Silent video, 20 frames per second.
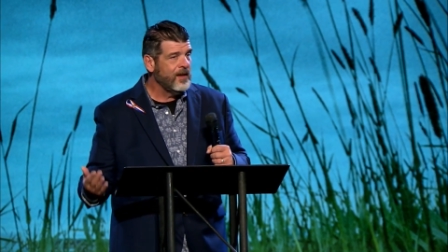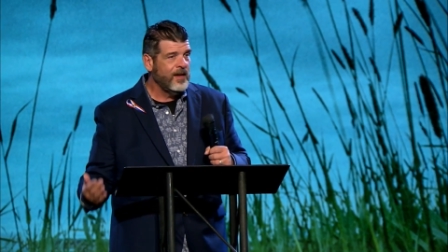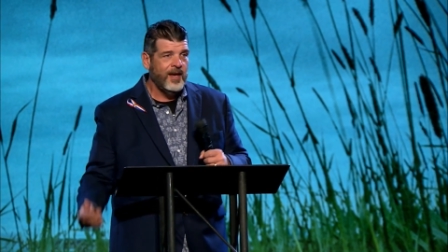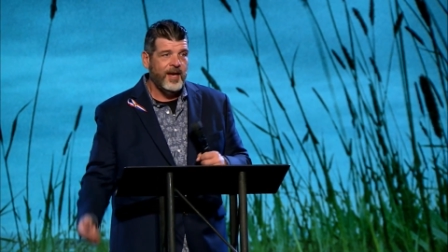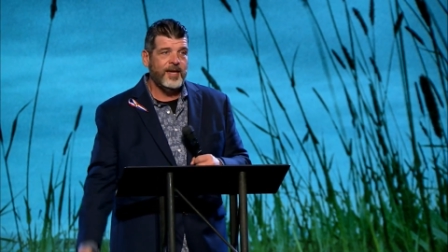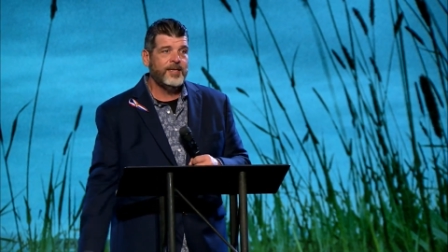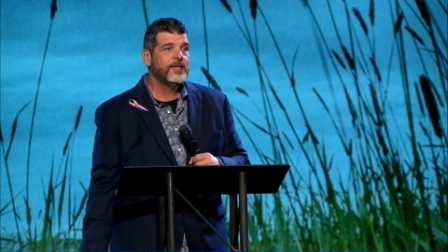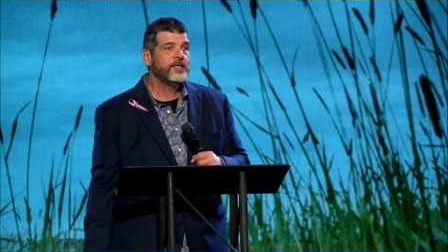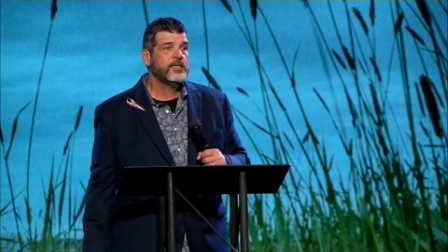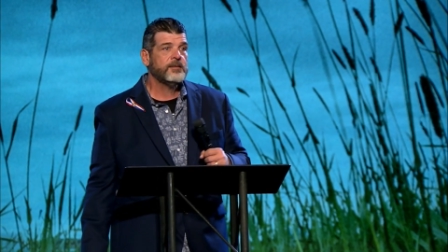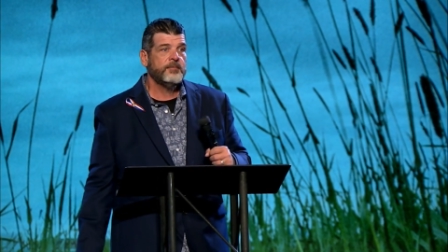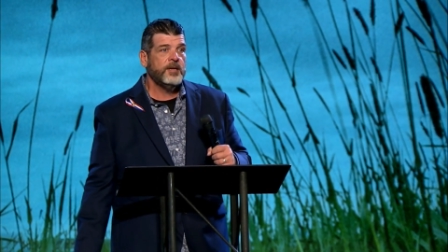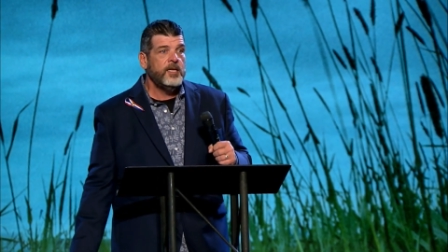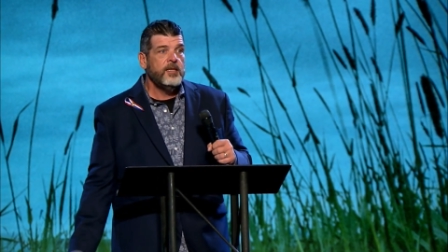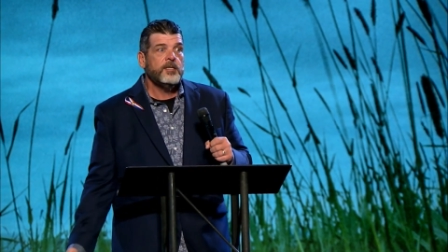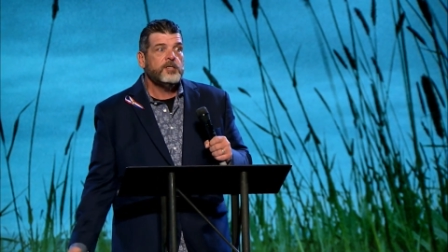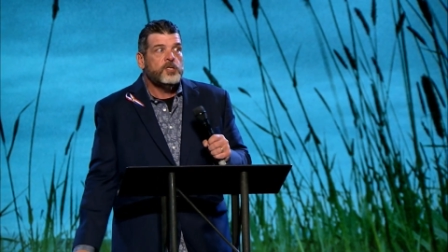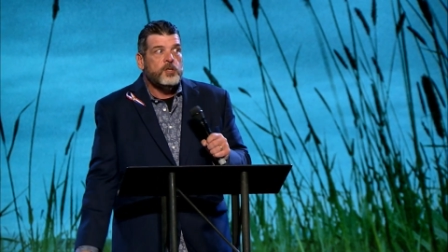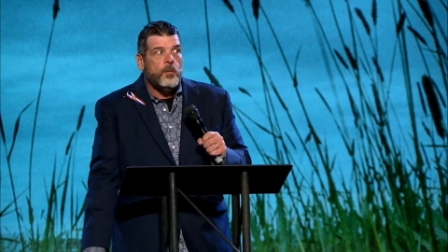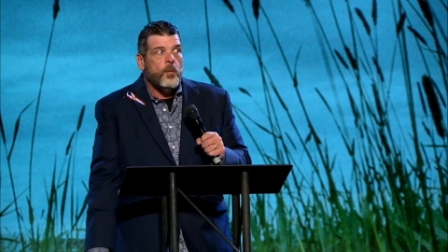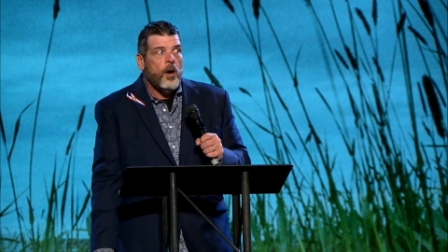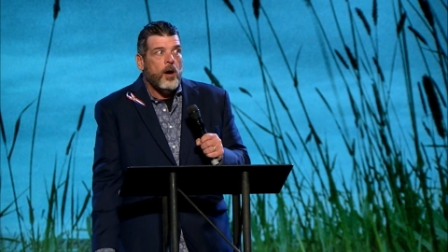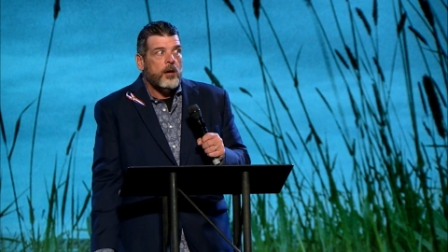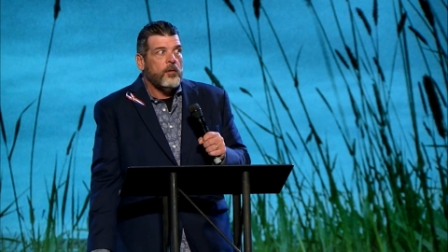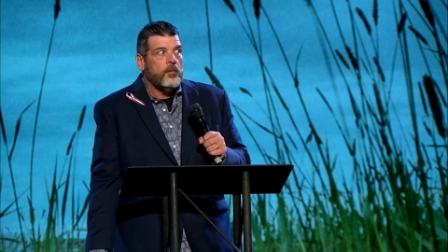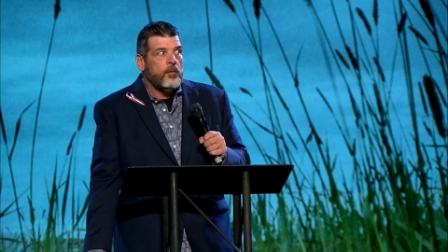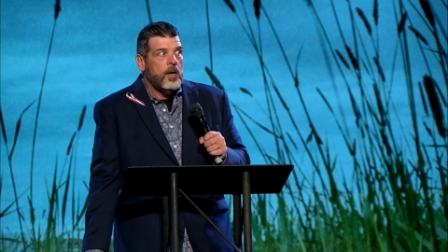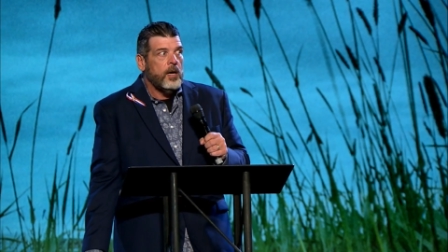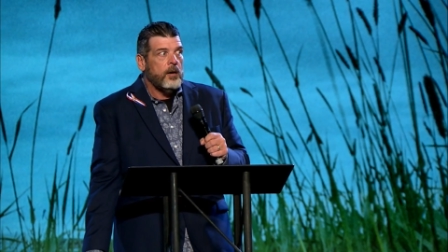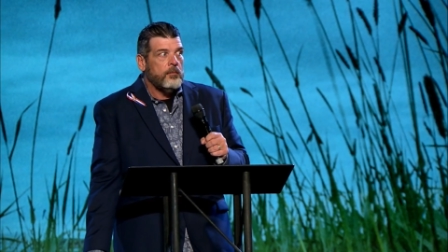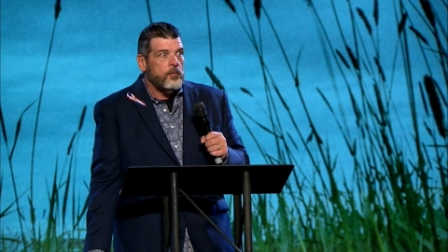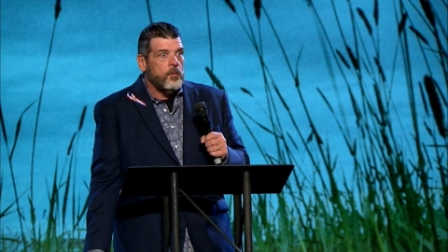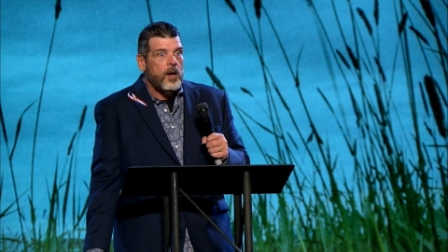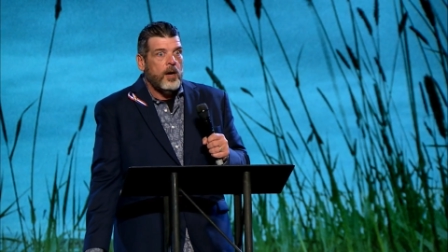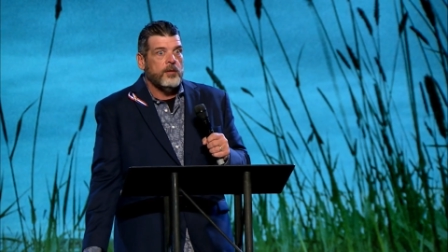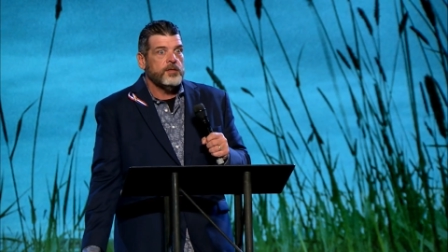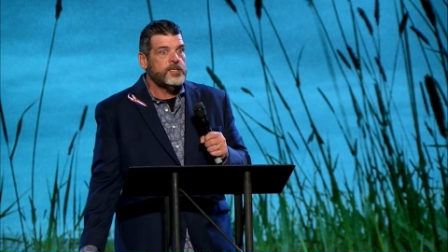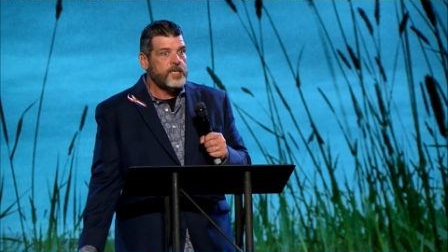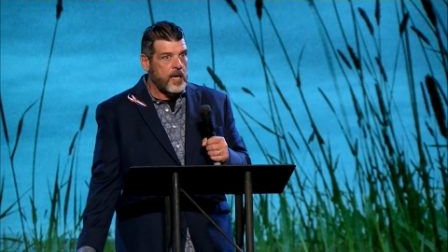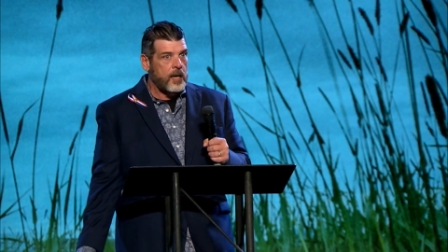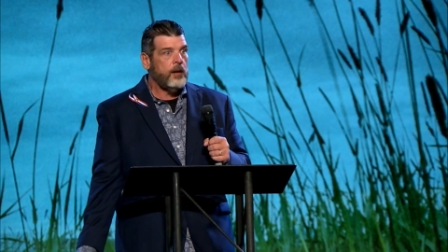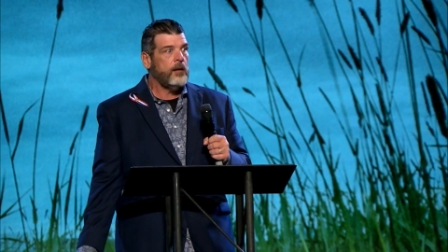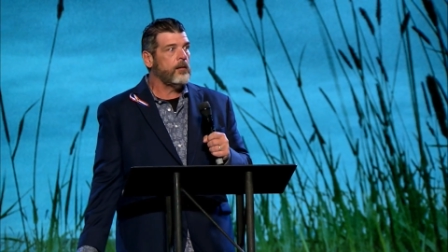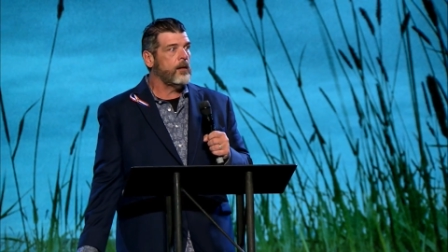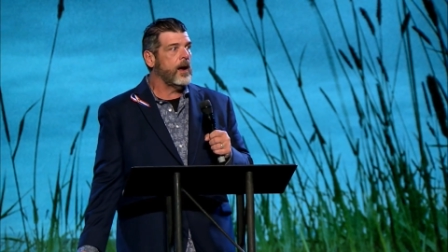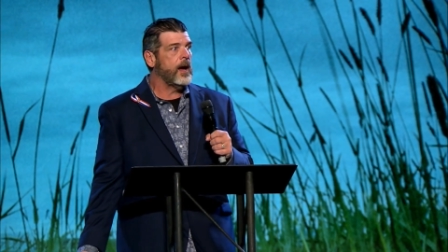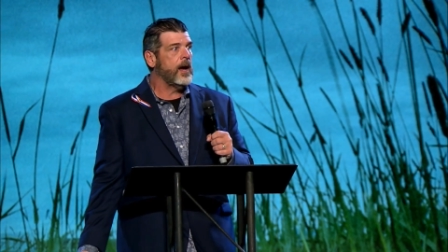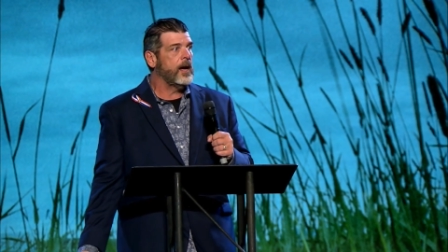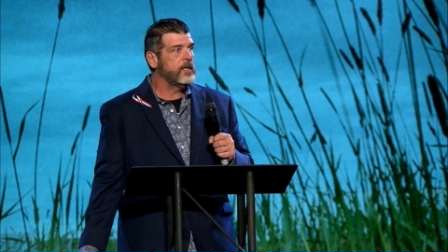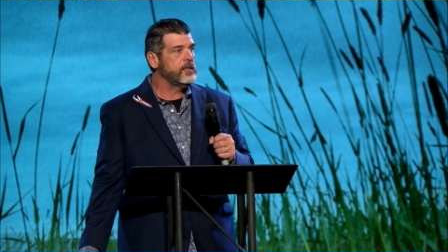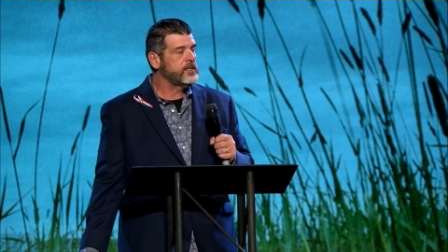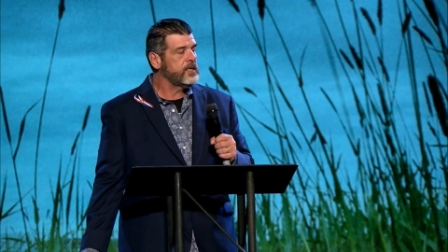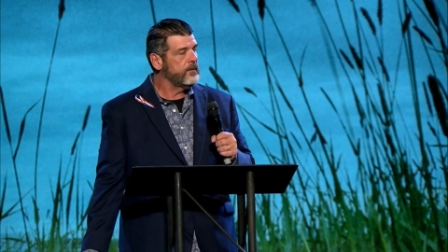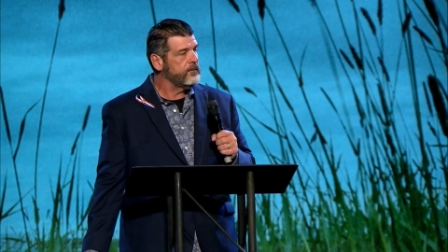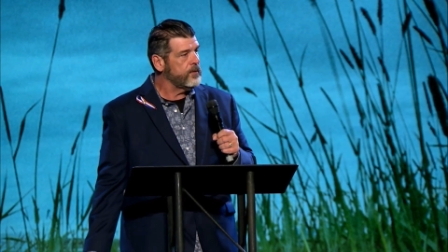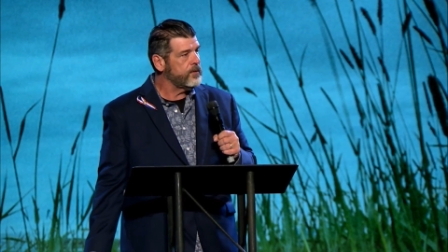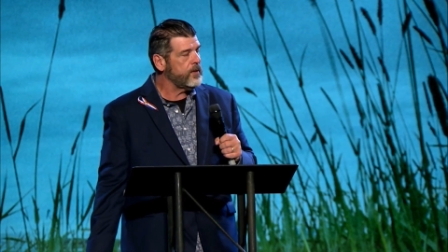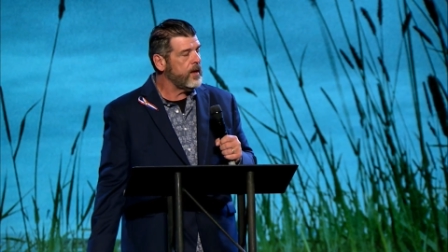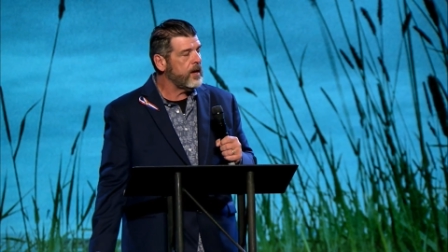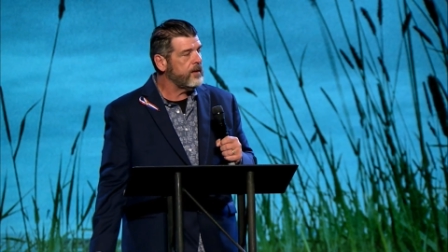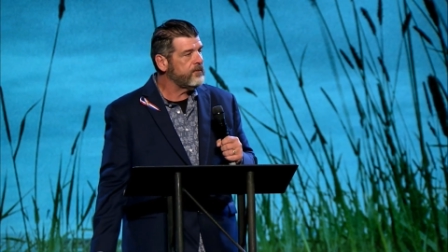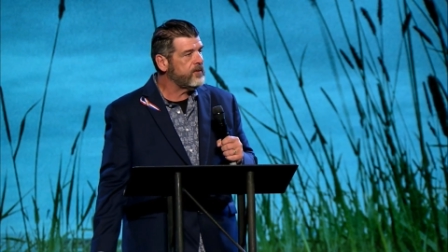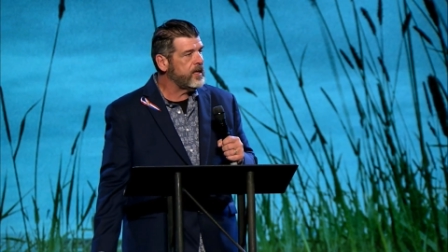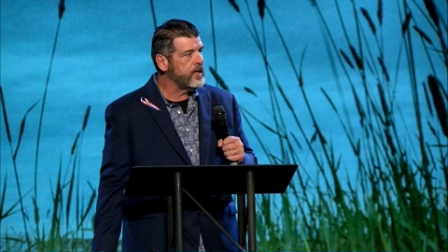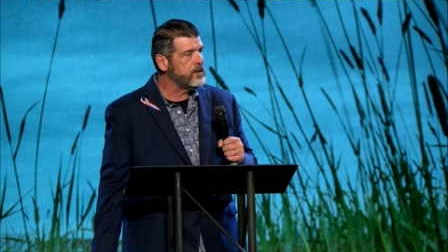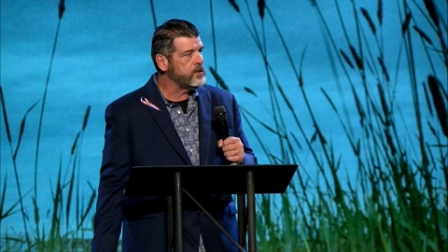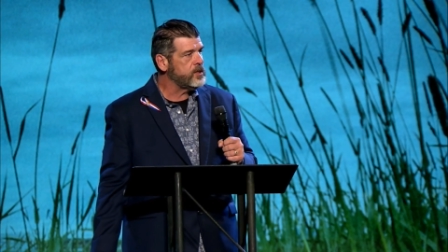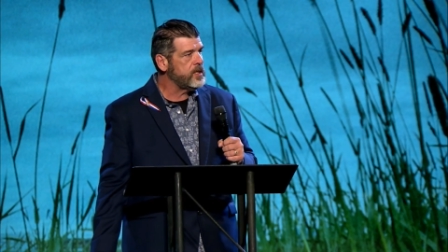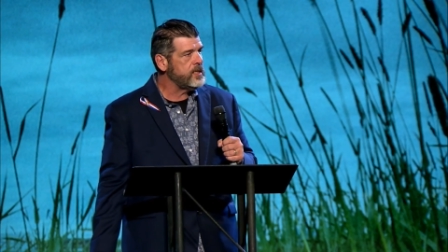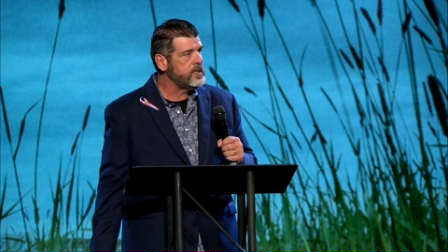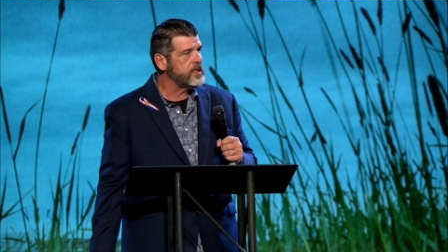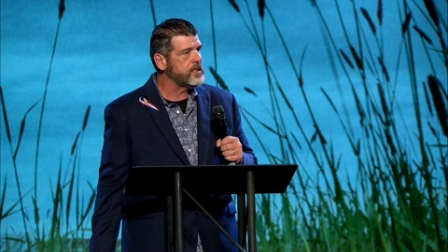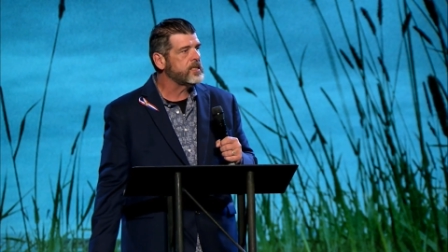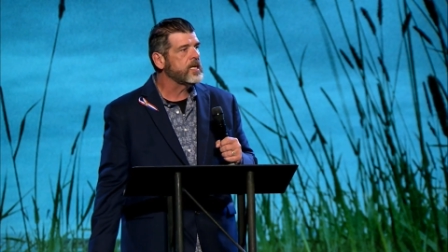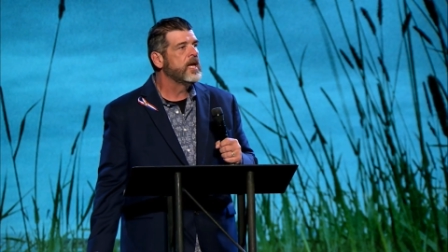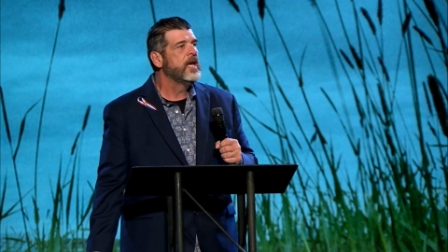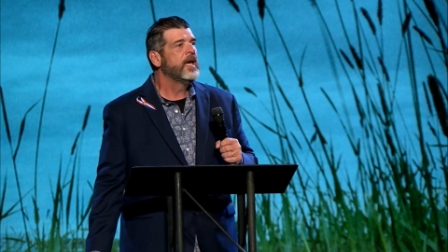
it doesn't mean that you walk around terrorized of the thought of King Jesus.